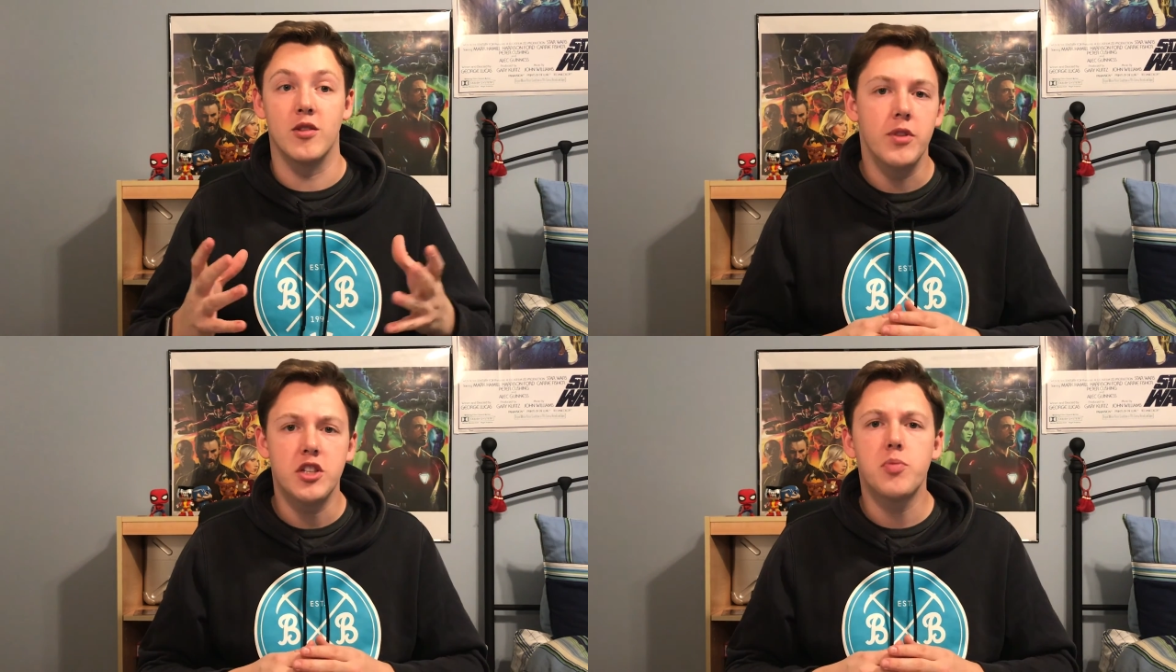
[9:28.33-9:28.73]

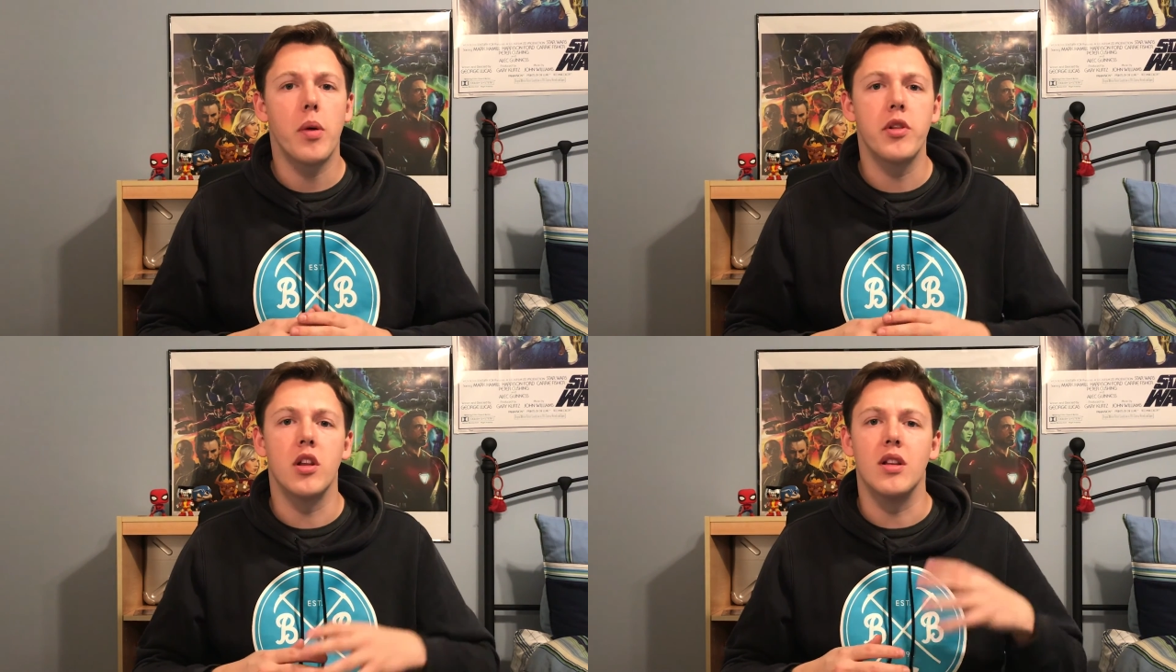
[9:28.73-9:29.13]
This is
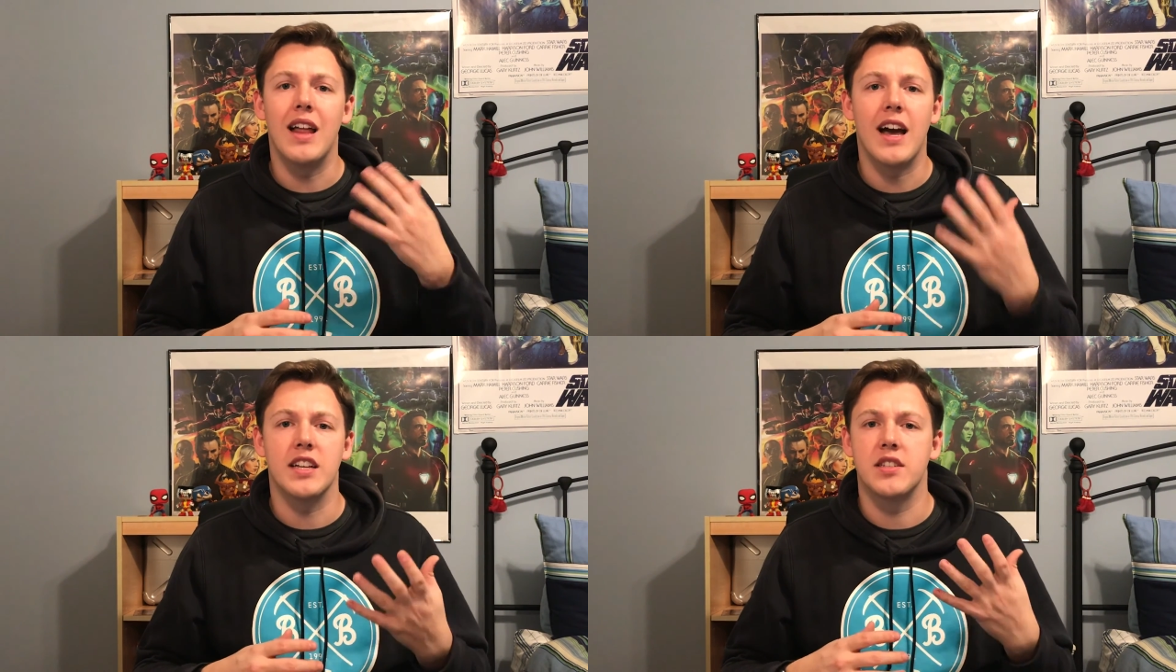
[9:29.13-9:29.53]
probably the
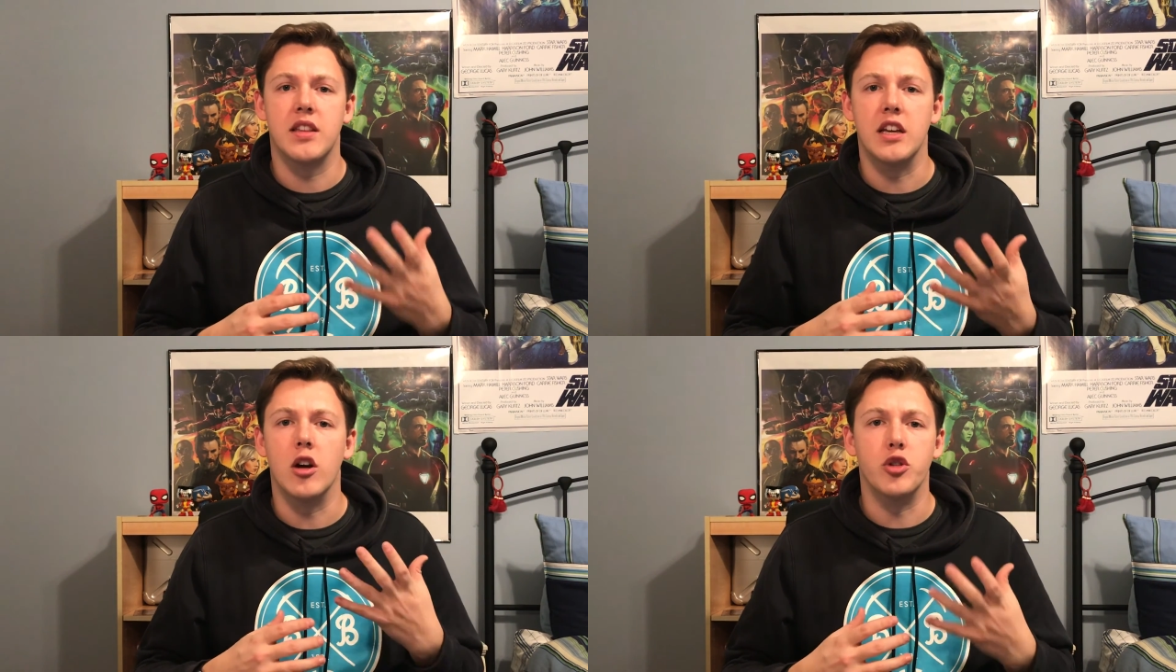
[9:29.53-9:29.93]
last
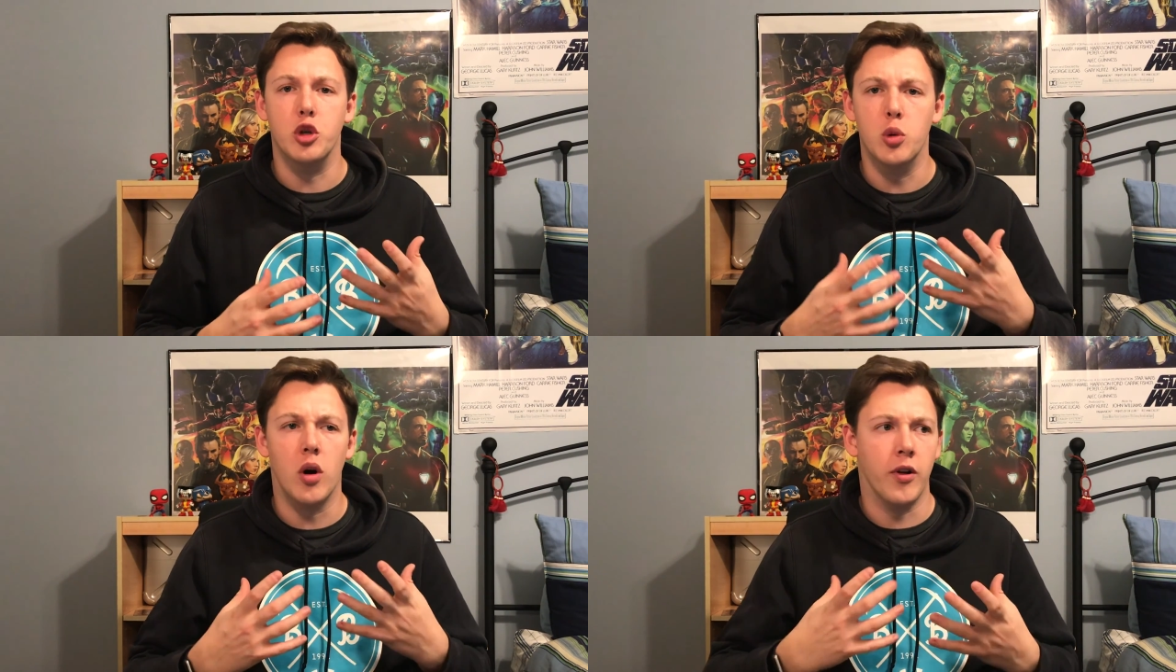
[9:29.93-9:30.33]
thing I'll
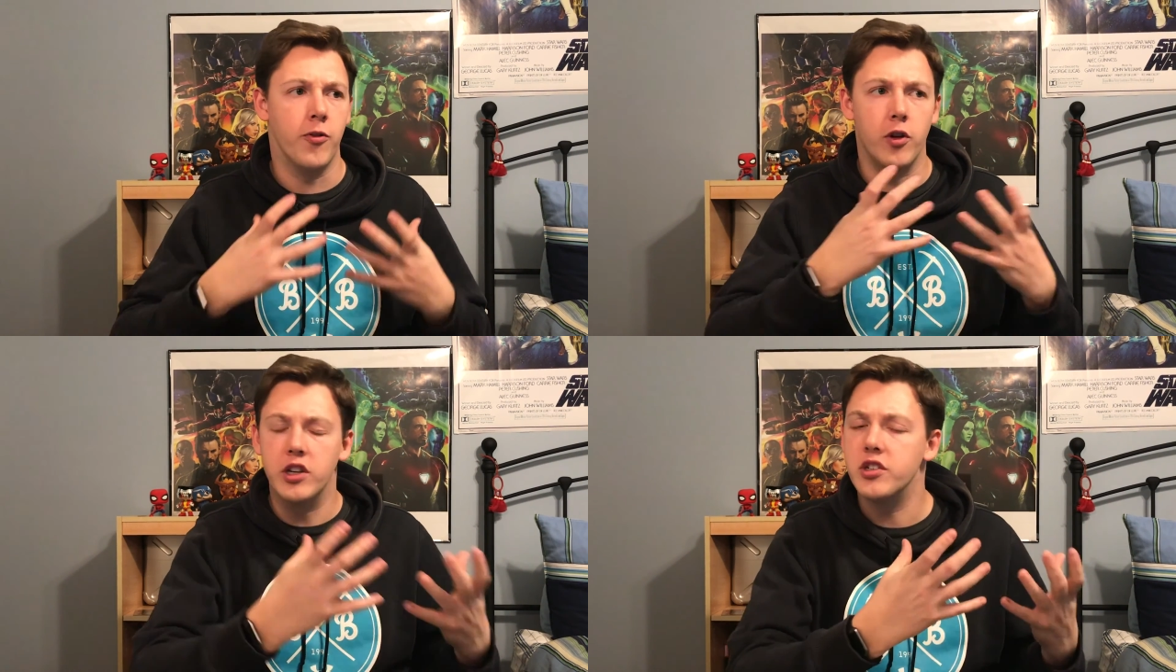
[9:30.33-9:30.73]
do on
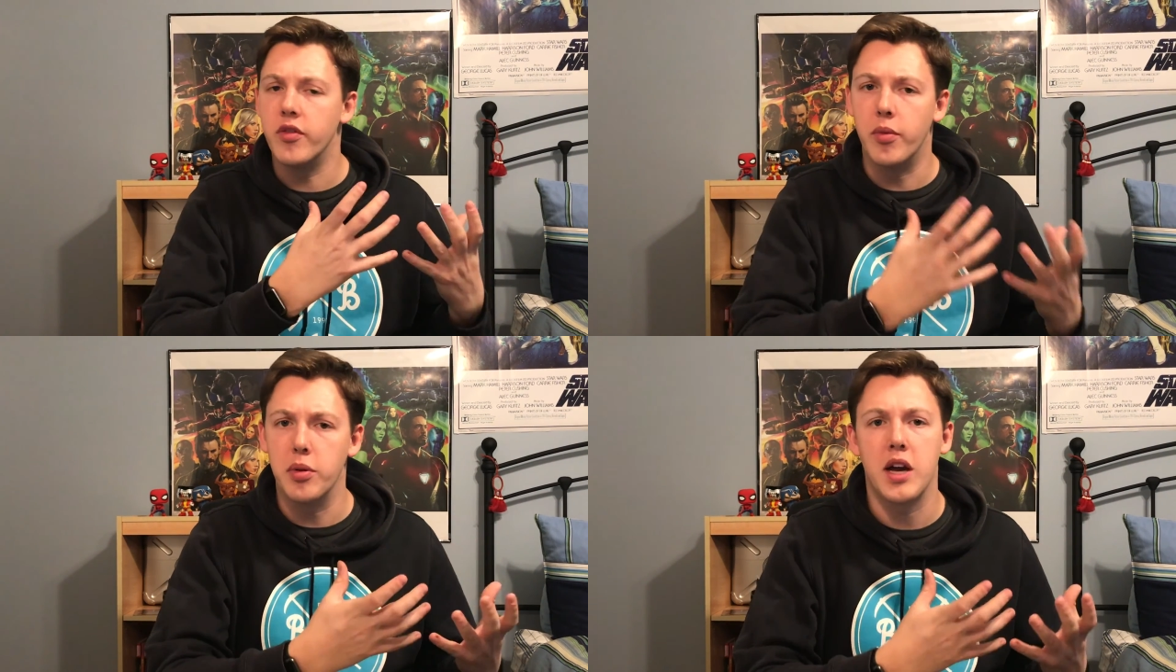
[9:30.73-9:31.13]
footage
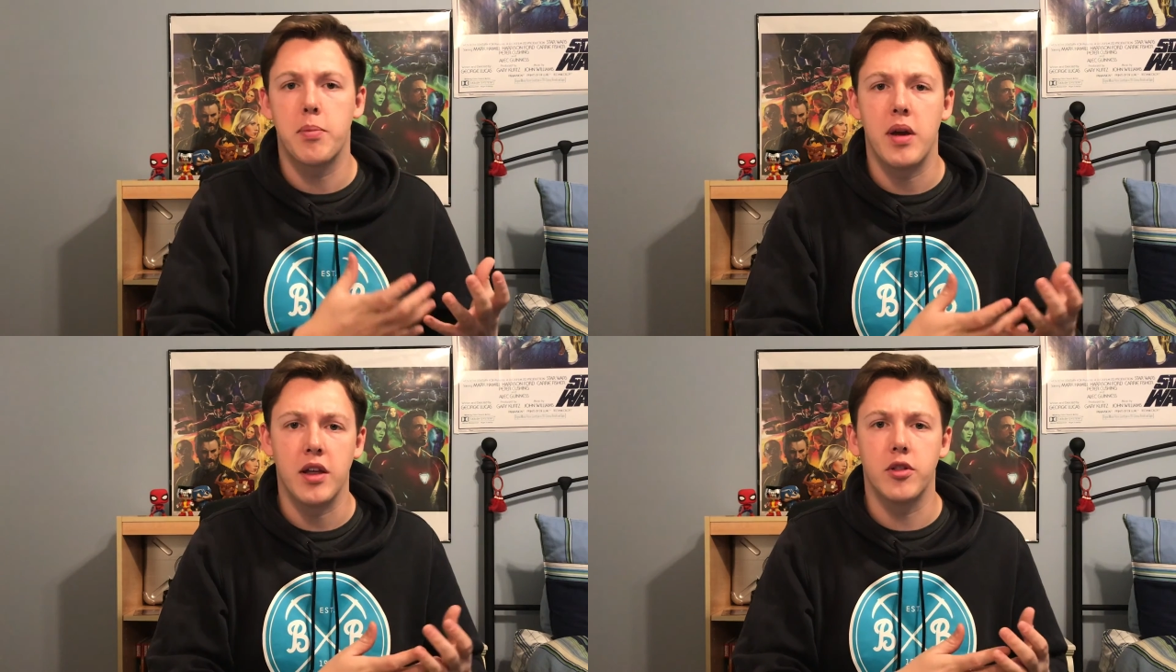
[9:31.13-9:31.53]
of the
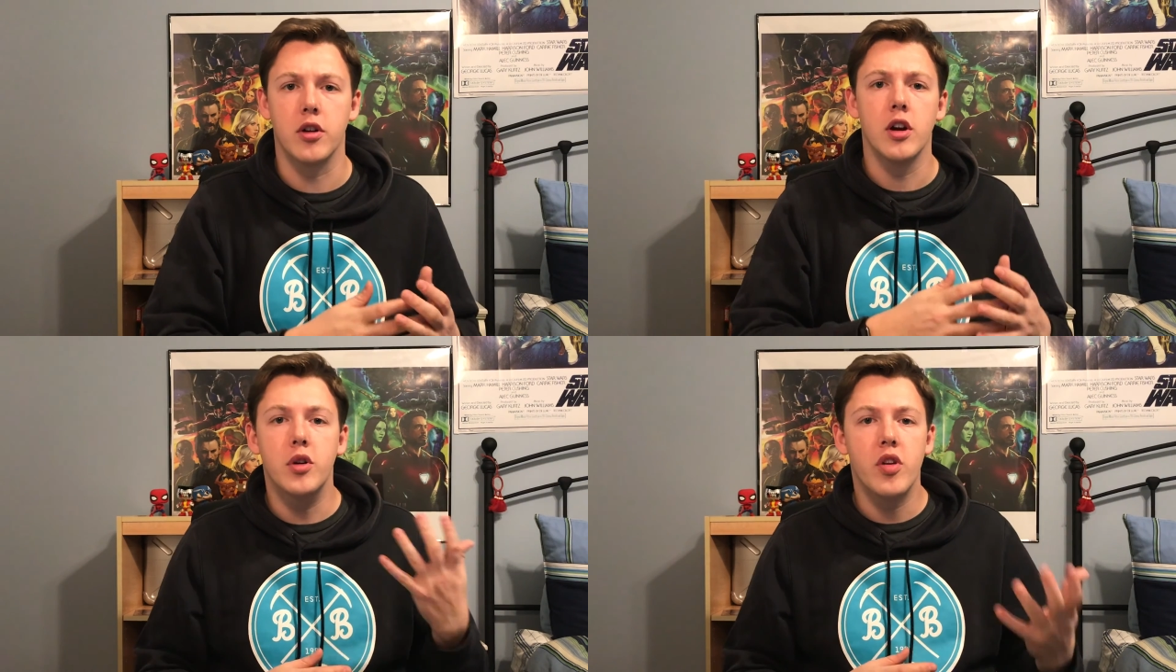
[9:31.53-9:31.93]
Black
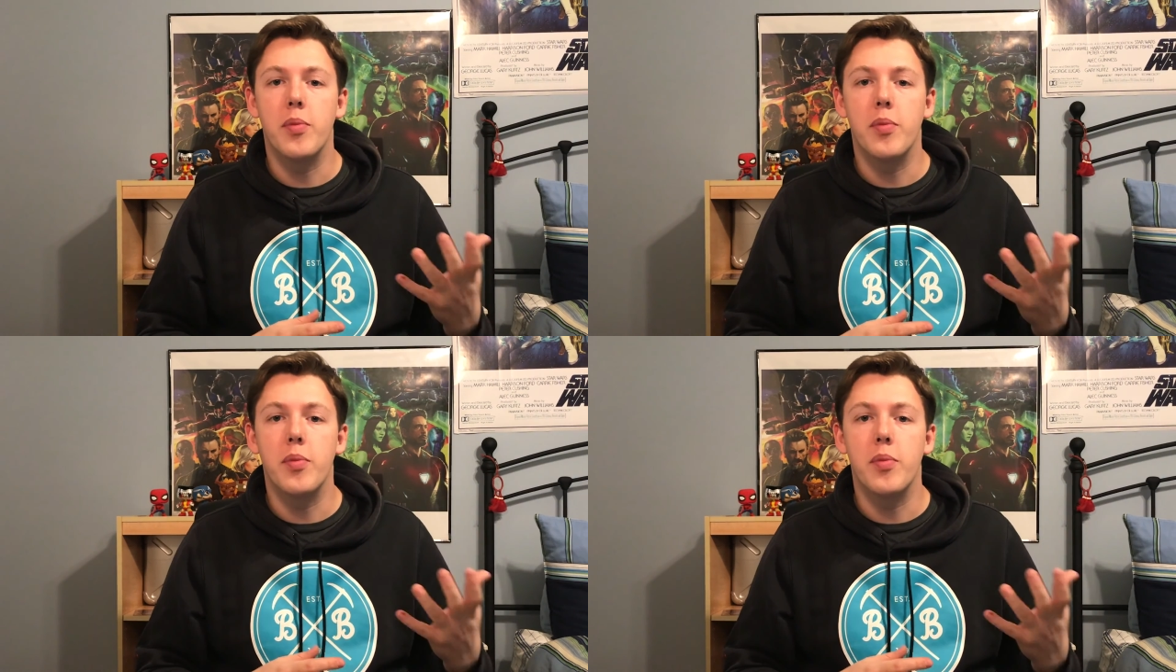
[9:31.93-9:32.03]
Panther movie,